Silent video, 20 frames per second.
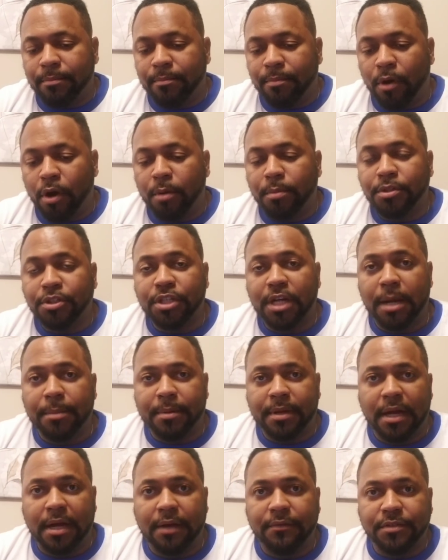Barbershop
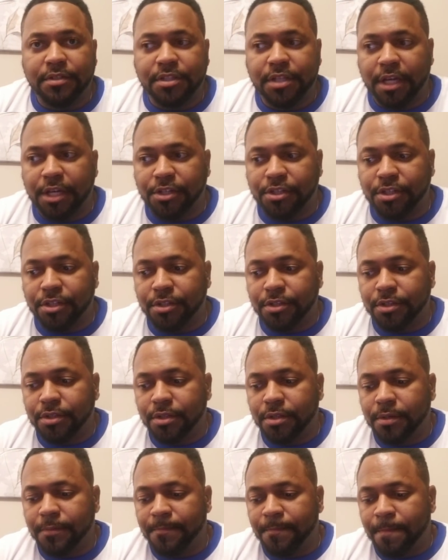Conversations.
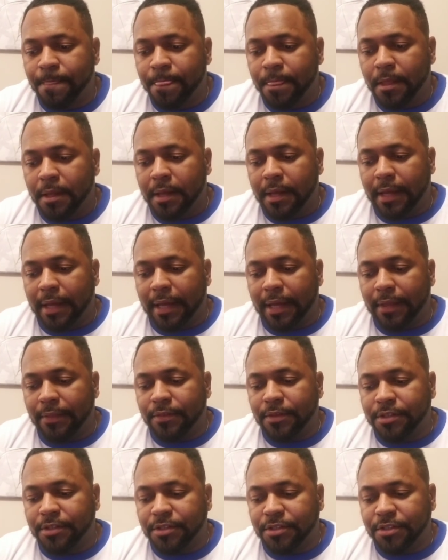And
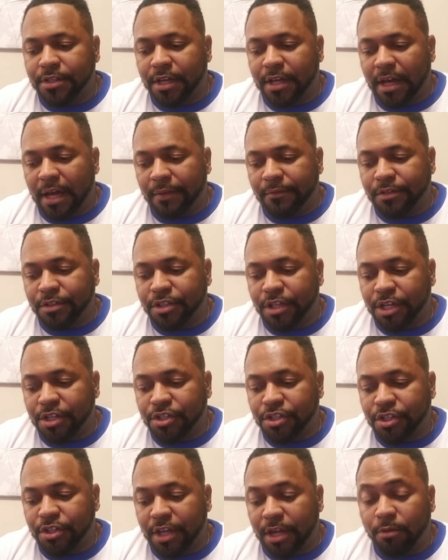this is the
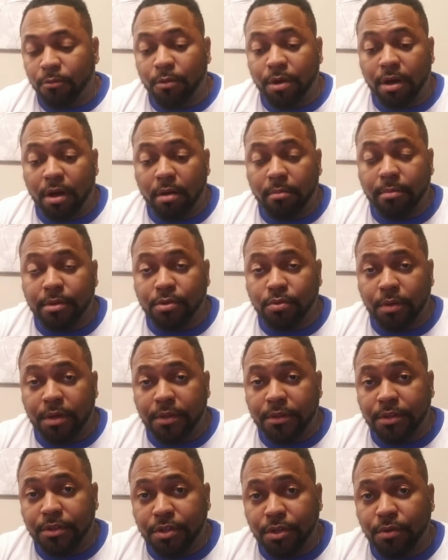conversation that went on between
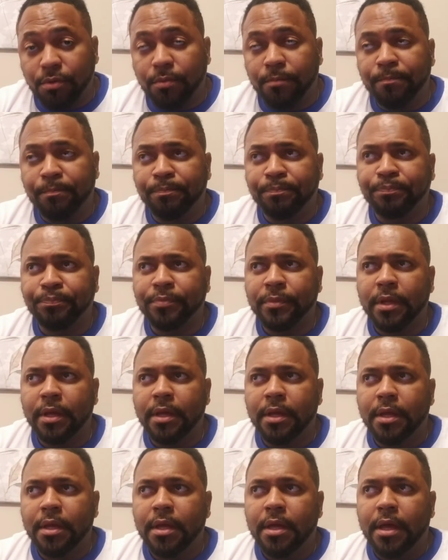the two.
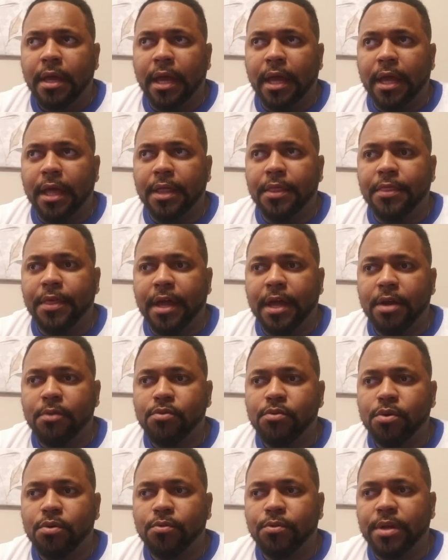And they
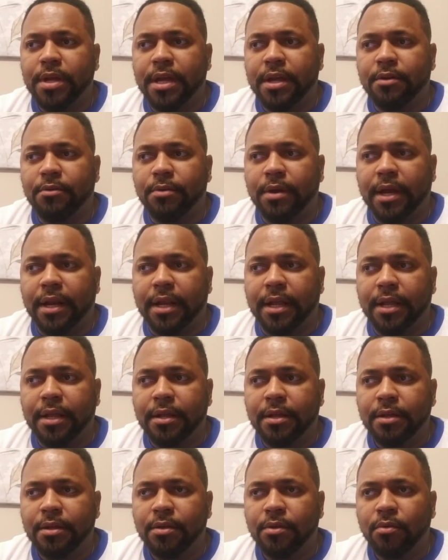were
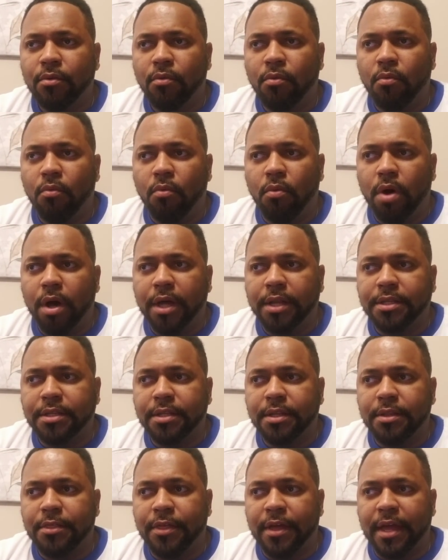reiterating what
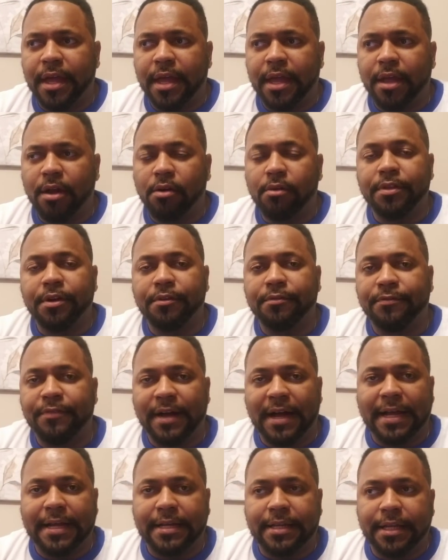they are, their
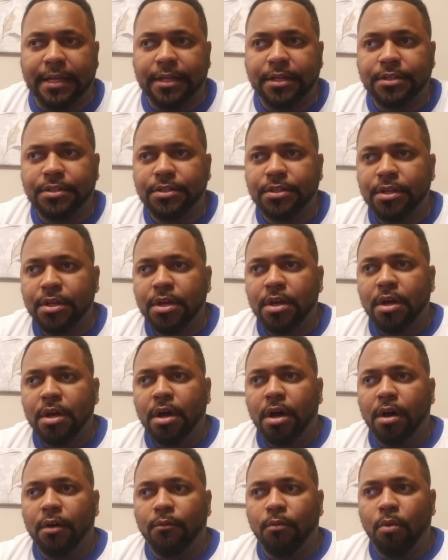findings
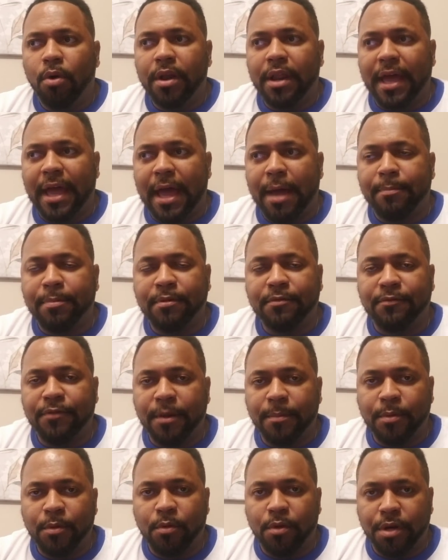of what happened
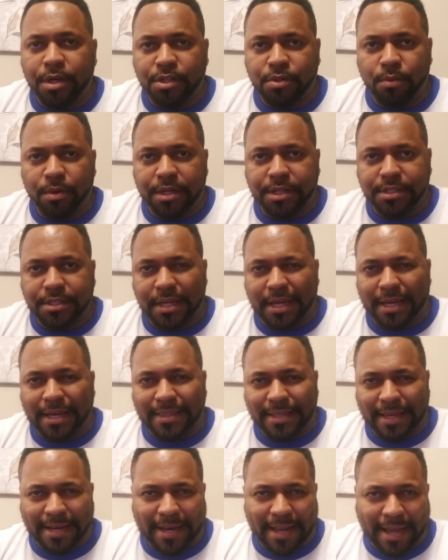February 22nd
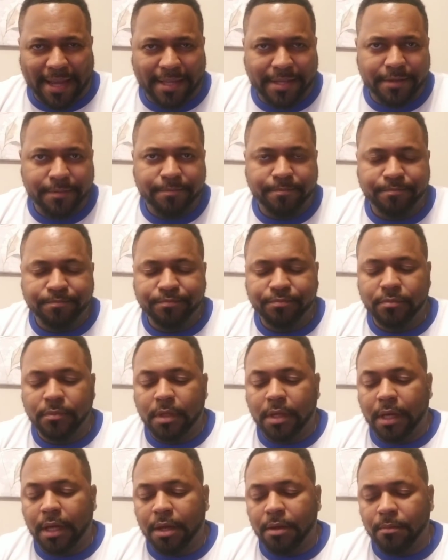that night.
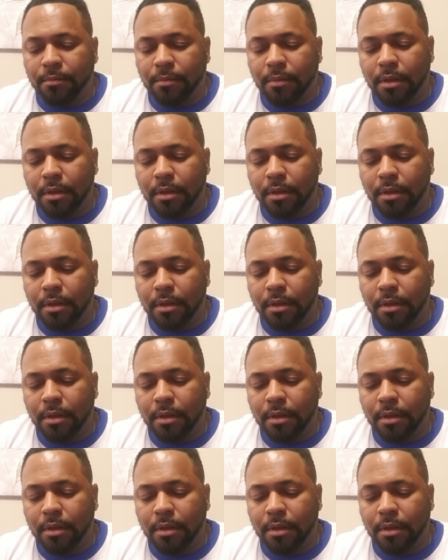Okay.